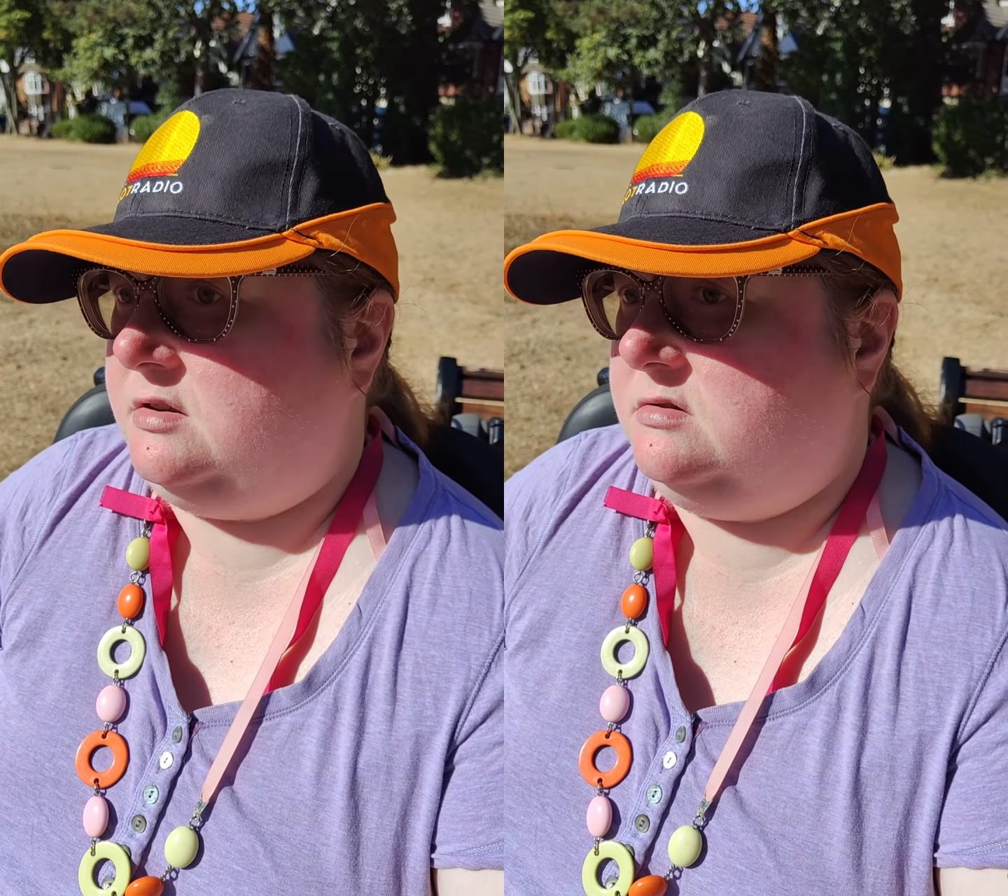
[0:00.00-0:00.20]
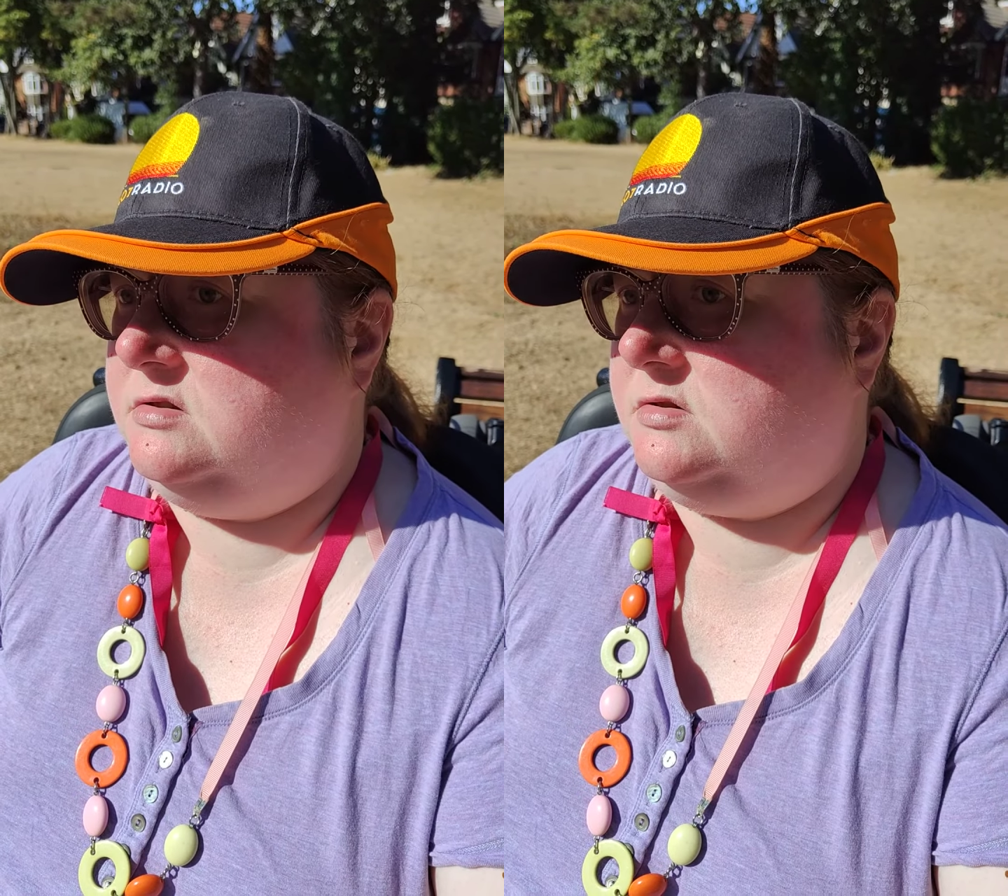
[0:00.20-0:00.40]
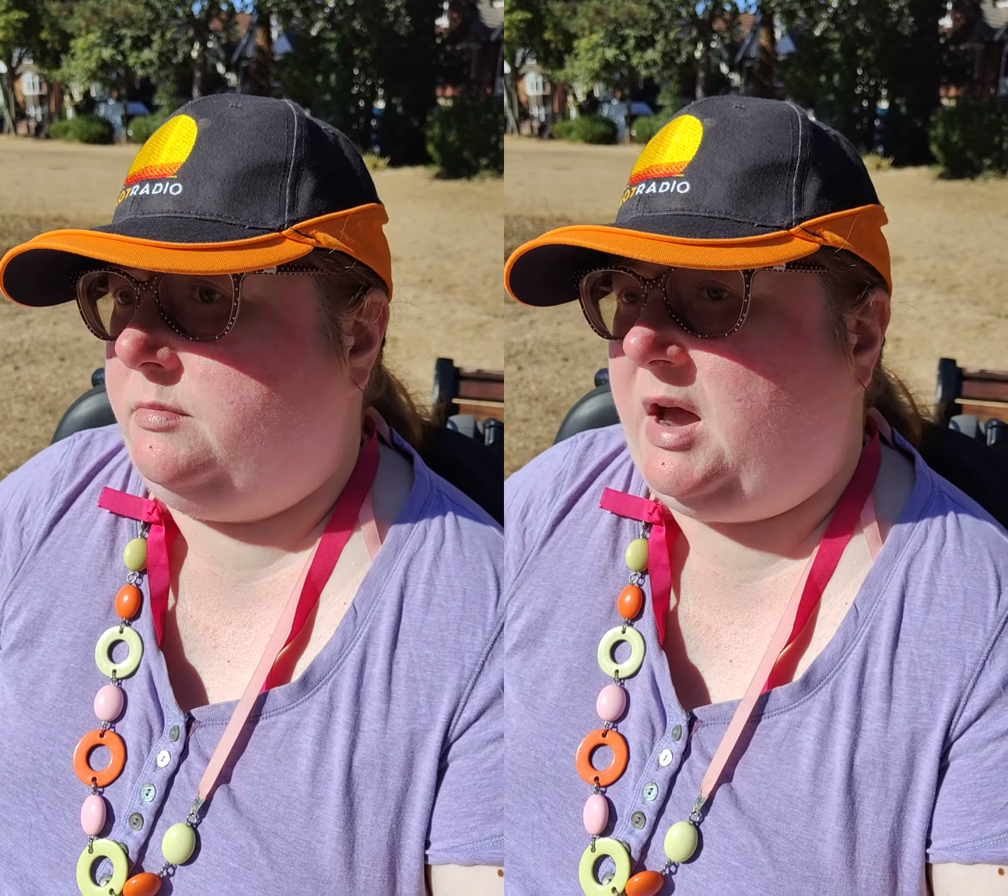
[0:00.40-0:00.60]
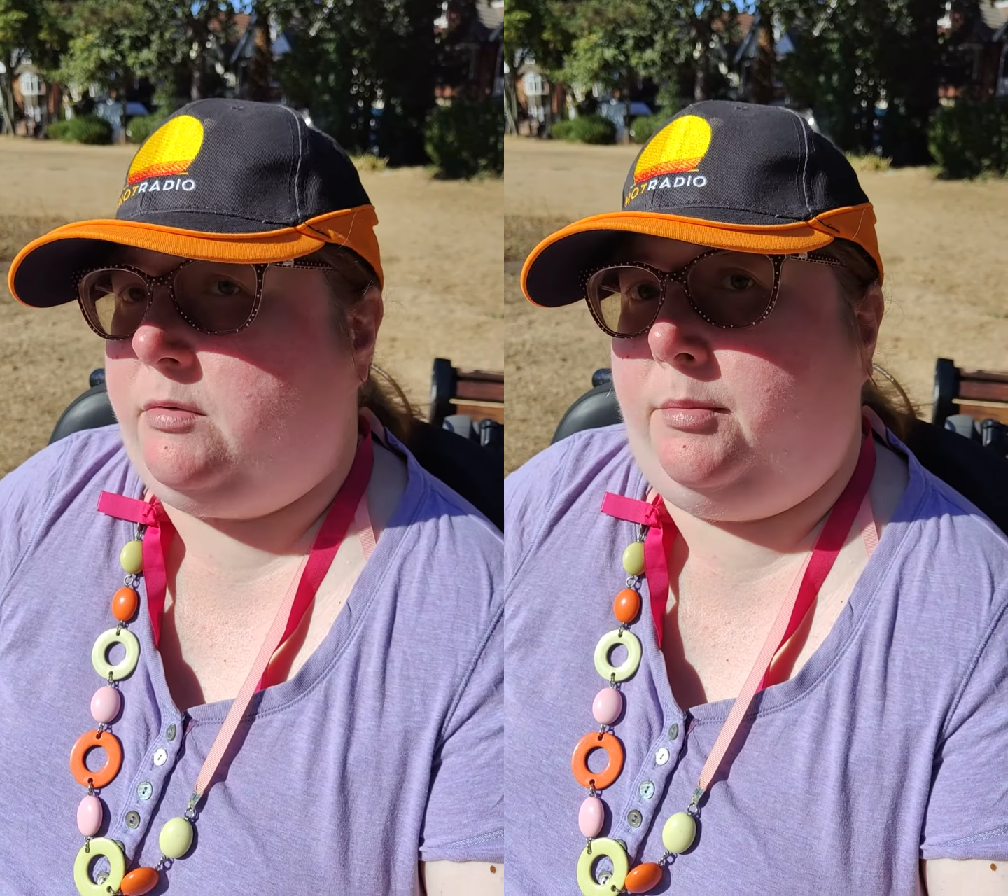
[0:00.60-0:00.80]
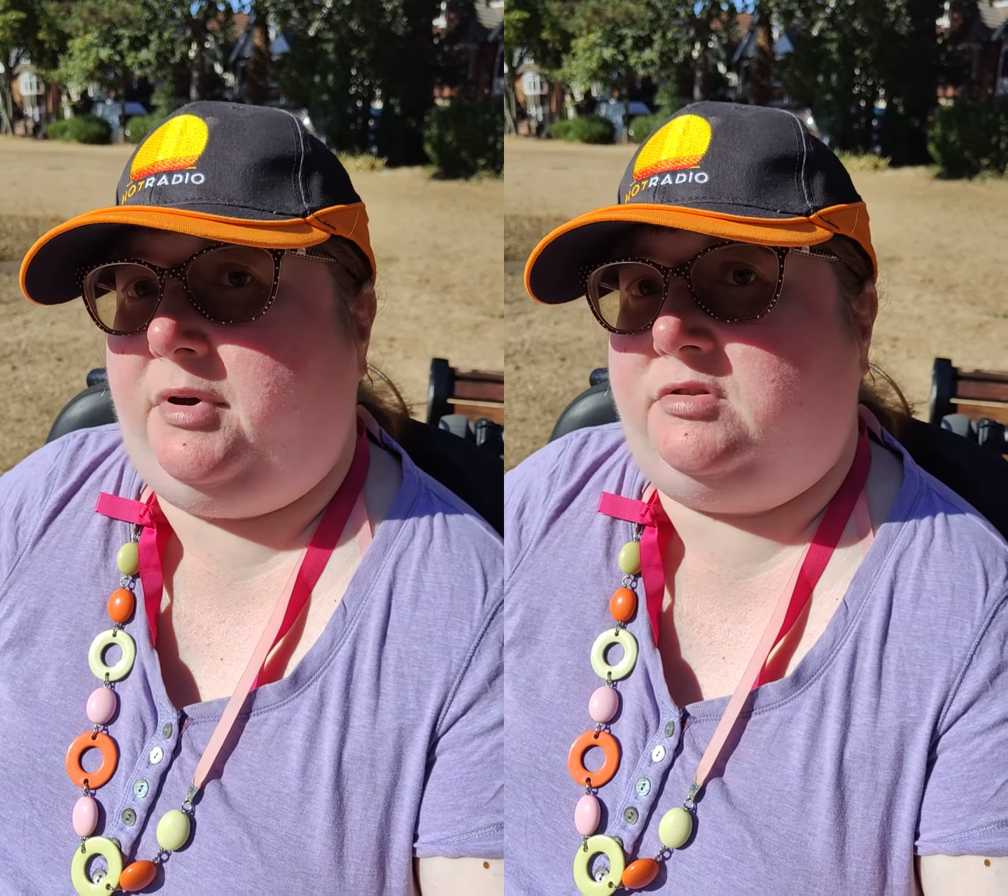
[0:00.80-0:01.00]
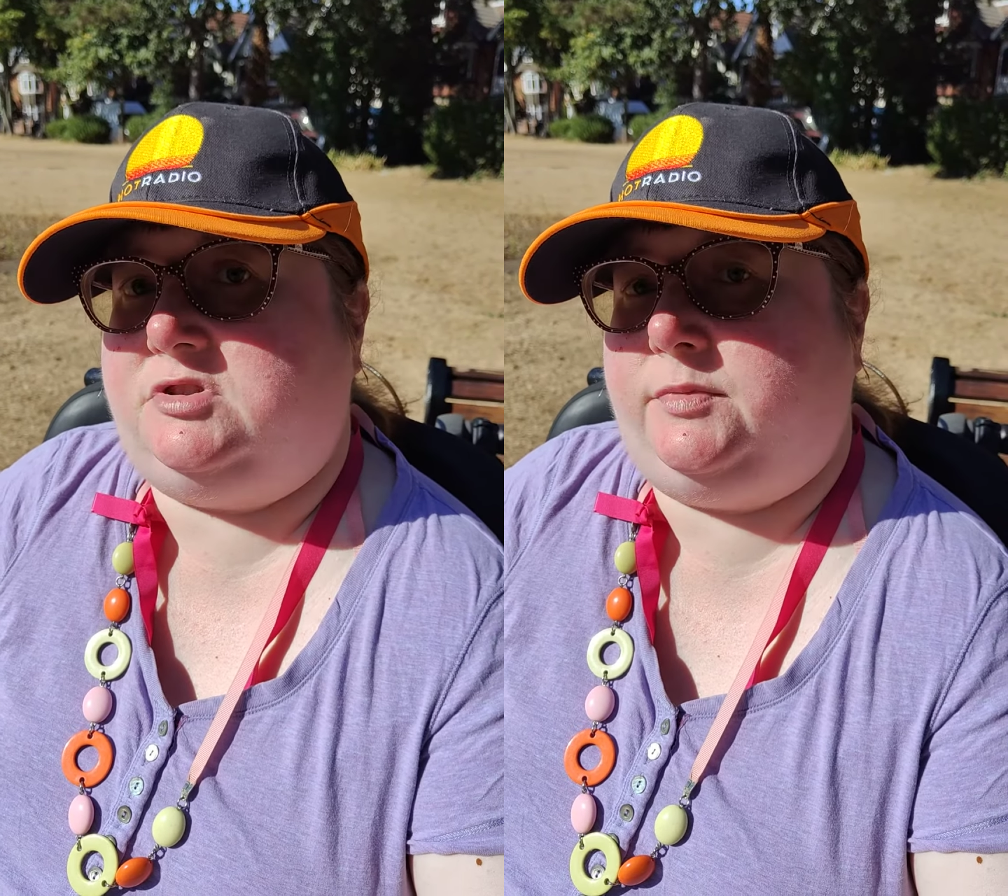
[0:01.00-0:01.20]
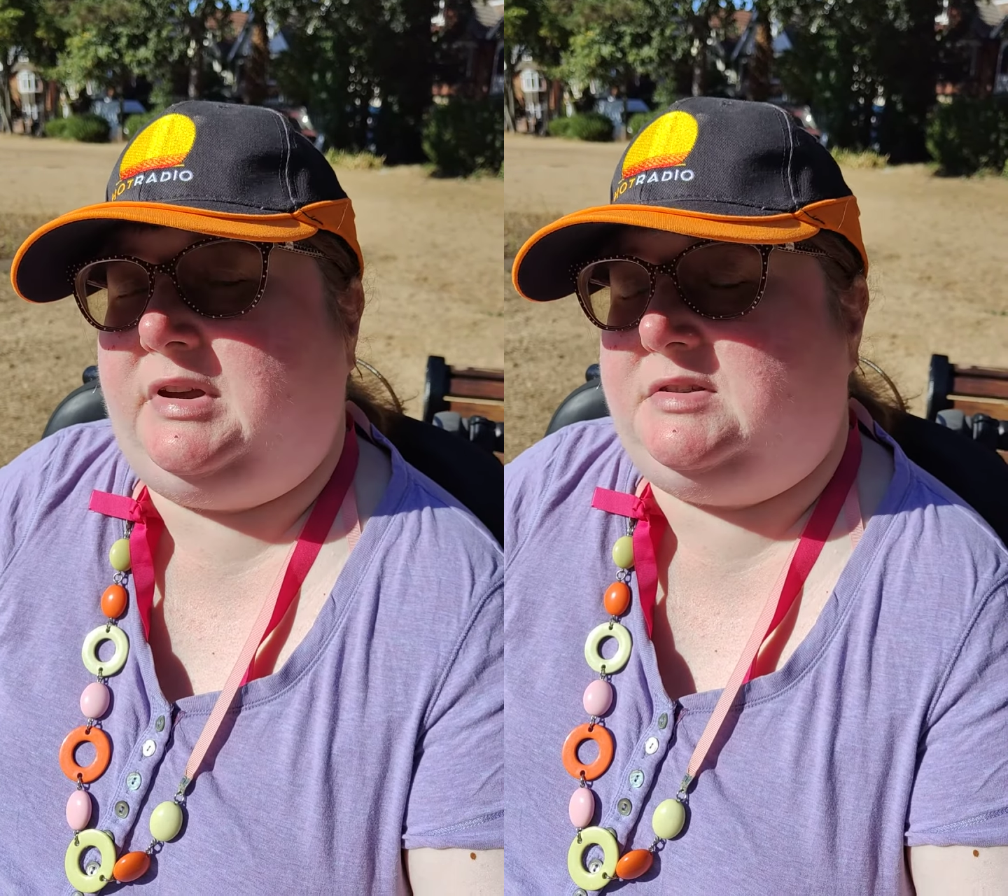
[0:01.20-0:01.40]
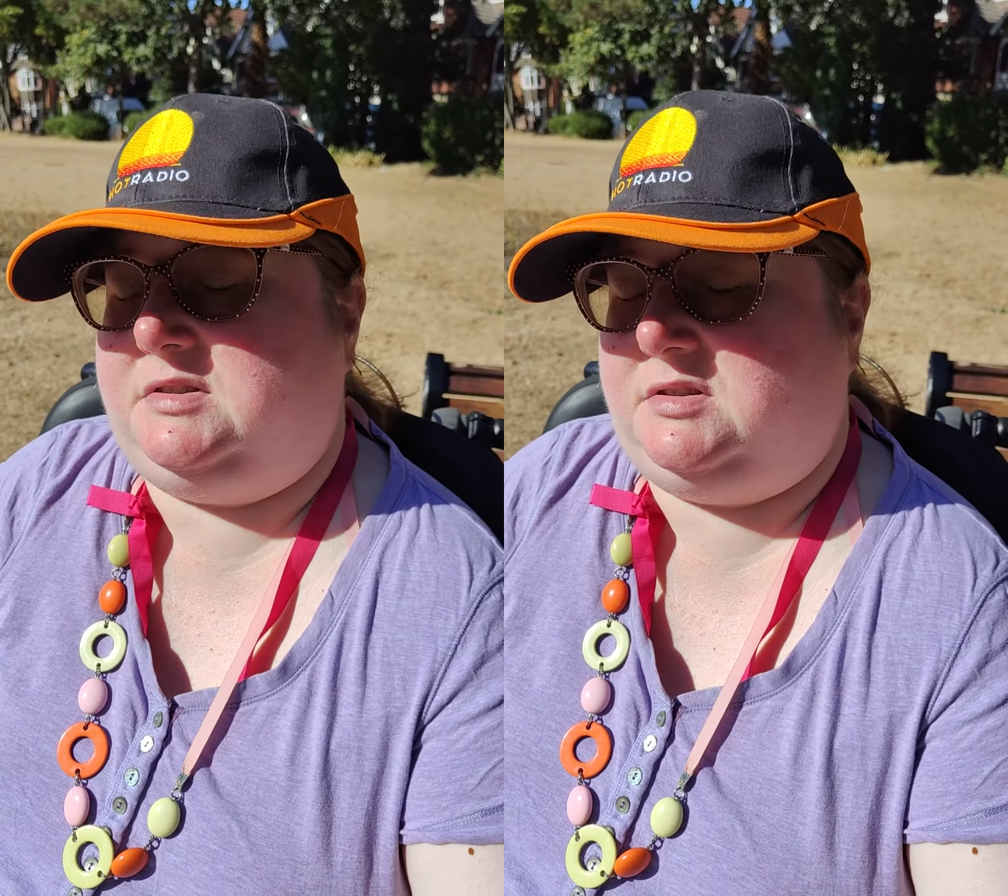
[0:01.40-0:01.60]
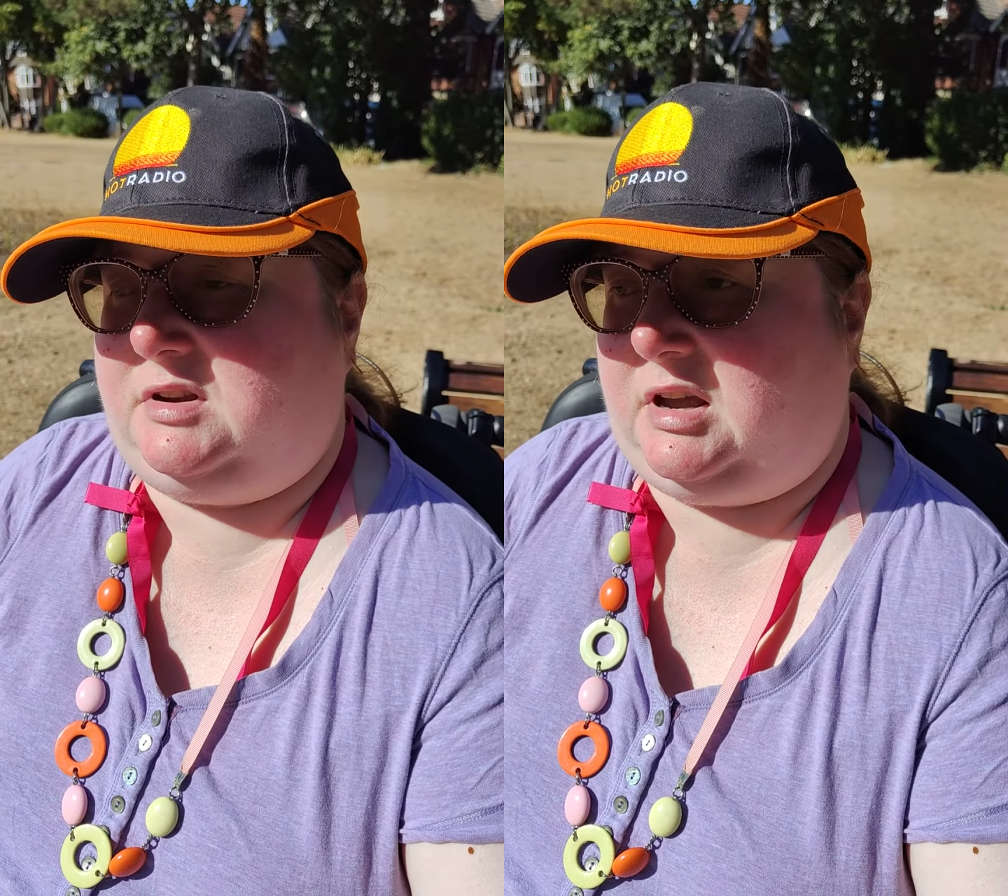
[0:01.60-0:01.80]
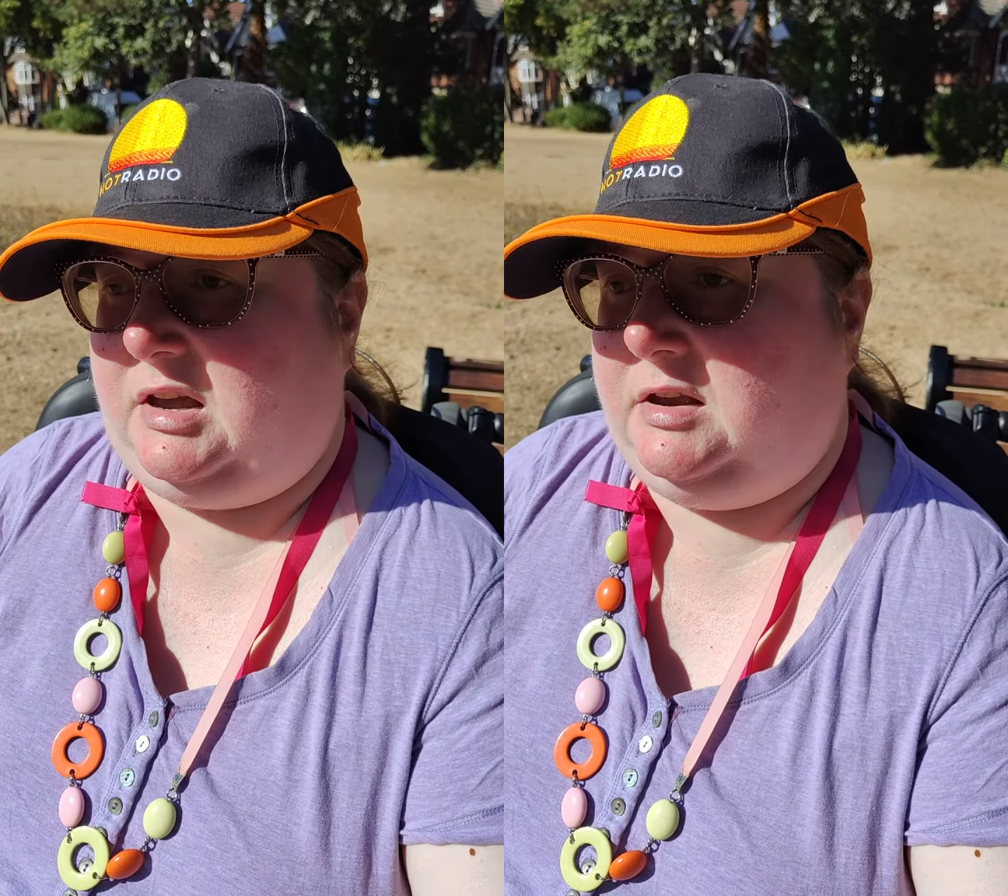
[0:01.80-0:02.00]
and some Haribo sweets
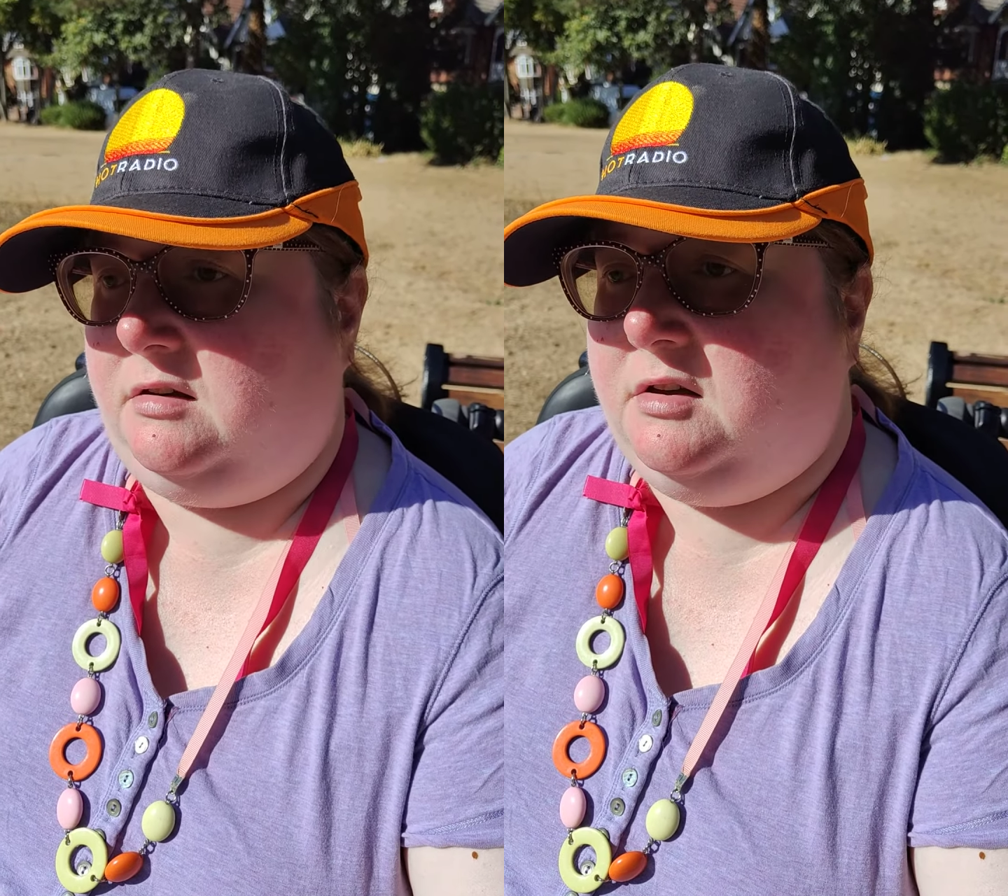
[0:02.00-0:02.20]
today